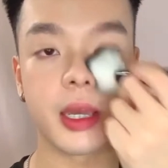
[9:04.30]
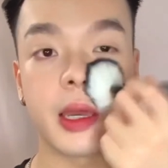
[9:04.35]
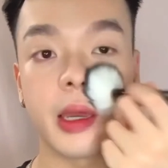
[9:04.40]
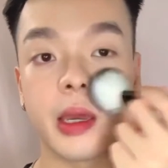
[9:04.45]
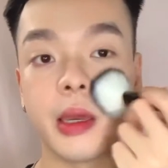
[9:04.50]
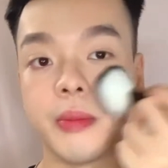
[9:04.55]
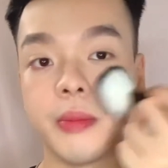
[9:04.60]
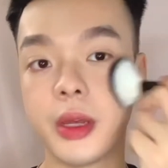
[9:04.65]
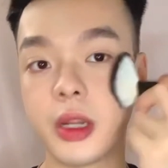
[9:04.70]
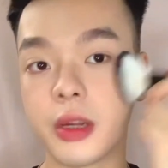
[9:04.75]
a
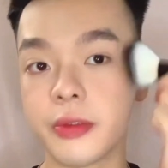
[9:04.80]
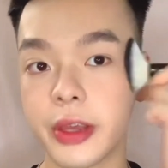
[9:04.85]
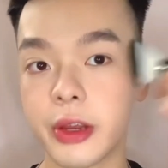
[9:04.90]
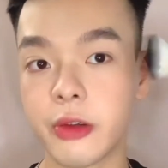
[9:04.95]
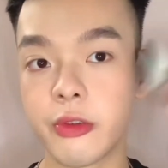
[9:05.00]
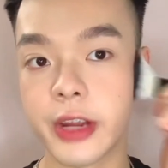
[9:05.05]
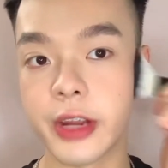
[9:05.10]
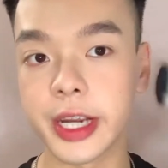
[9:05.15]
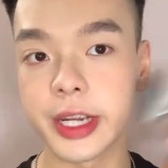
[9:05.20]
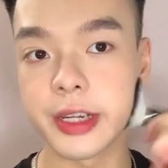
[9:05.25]
bit of a
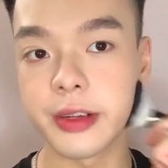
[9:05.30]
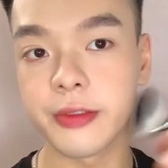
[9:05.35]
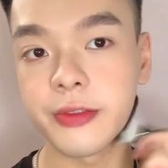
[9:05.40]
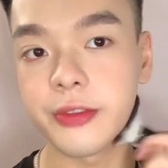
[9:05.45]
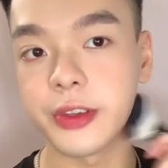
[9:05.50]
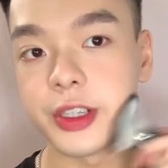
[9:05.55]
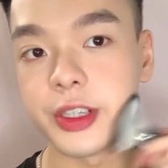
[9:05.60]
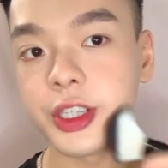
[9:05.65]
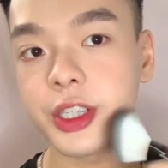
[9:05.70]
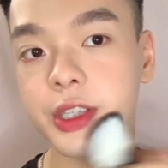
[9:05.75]
radiant
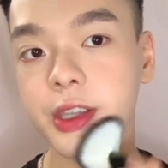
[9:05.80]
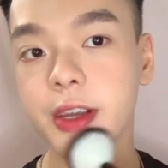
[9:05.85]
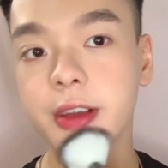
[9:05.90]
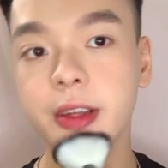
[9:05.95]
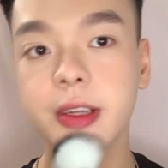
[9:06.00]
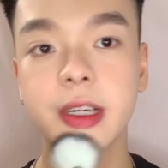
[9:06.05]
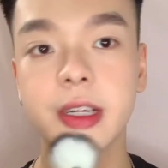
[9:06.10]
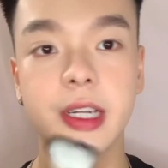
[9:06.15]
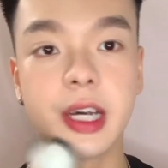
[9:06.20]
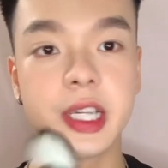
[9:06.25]
finish there.
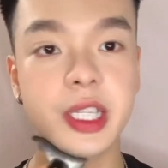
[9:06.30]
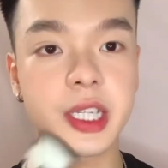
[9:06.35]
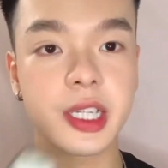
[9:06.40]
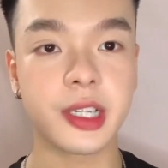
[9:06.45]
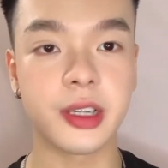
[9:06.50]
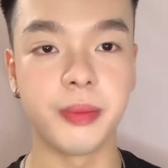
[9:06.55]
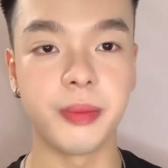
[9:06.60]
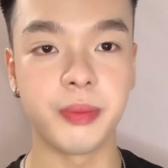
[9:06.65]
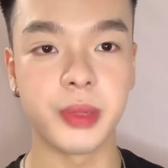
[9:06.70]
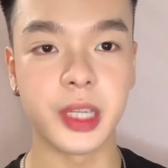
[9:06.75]
It doesn't
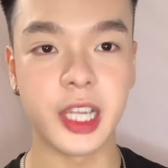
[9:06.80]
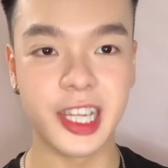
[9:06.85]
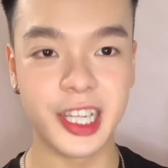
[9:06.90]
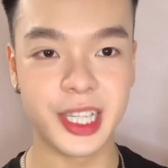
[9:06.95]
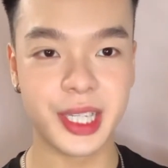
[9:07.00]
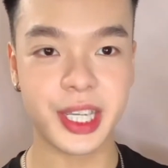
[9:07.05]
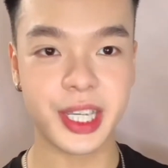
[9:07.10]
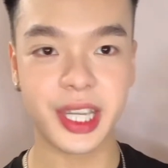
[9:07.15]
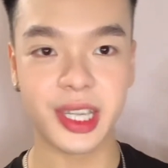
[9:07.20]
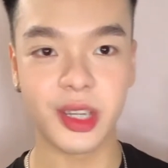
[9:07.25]
completely
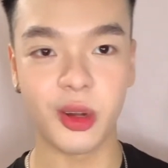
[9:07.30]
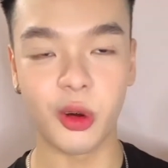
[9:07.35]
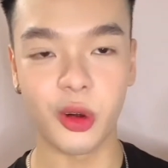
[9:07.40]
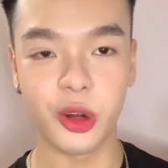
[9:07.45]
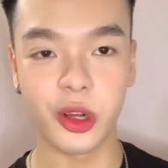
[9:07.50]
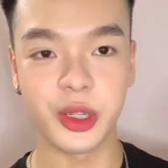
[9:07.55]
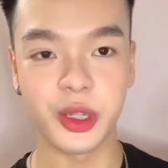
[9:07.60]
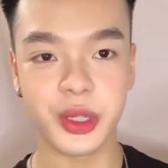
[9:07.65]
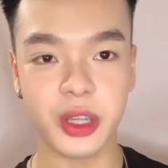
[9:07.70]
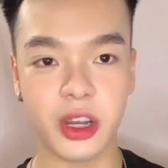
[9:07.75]
take the
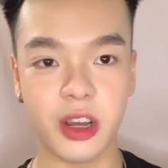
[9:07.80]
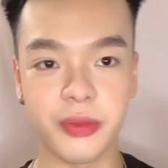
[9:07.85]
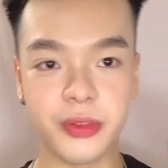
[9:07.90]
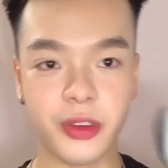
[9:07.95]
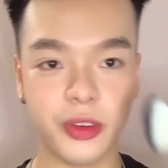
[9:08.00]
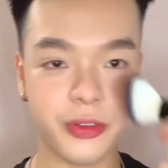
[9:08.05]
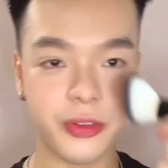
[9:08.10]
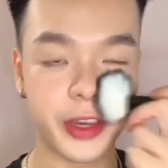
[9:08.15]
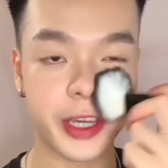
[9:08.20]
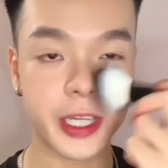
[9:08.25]
oils off your
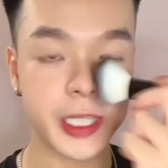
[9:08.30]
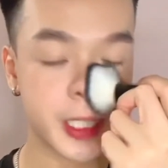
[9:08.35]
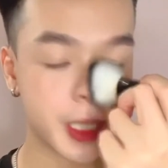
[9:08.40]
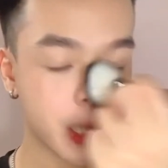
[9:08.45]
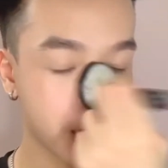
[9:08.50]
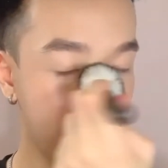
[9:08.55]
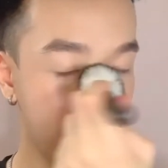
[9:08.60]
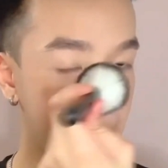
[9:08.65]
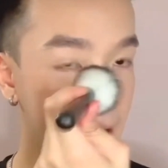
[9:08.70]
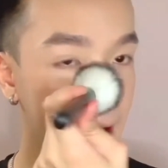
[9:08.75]
face,
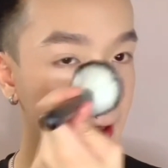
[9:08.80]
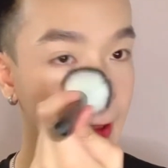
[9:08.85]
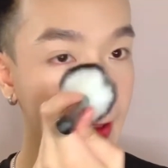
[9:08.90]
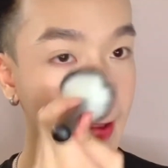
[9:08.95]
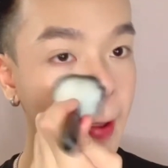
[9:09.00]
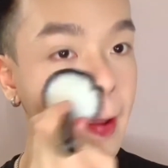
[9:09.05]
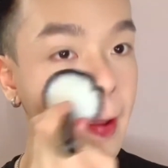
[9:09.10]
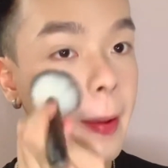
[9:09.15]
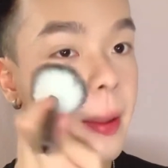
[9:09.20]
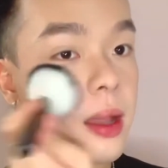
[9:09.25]

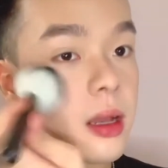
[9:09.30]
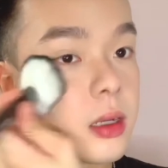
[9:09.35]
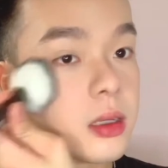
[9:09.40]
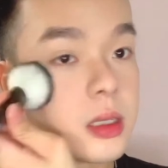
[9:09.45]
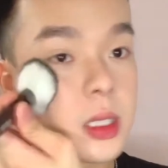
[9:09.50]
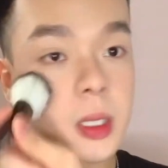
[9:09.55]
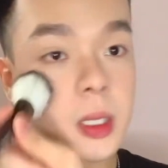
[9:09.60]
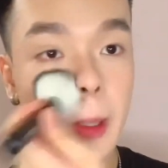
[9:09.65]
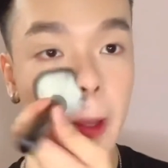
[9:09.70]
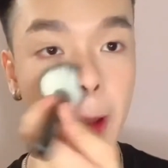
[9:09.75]

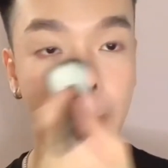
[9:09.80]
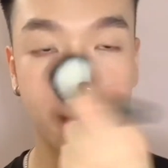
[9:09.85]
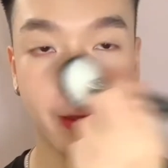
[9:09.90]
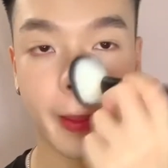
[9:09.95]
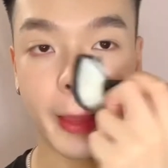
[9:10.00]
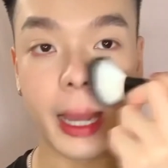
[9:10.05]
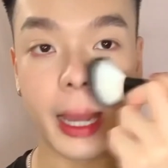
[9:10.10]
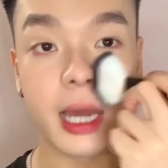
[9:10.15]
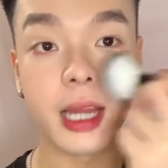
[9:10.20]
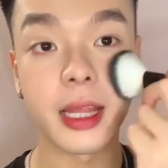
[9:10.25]
so
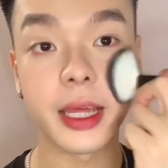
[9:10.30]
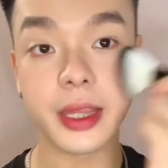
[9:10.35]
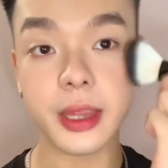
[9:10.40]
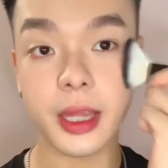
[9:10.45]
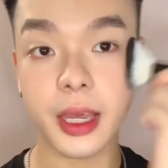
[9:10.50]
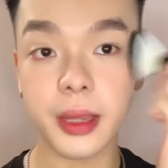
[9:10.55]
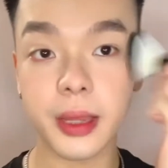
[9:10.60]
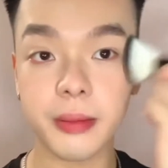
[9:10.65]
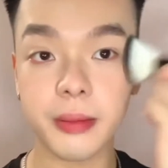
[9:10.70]
I like that.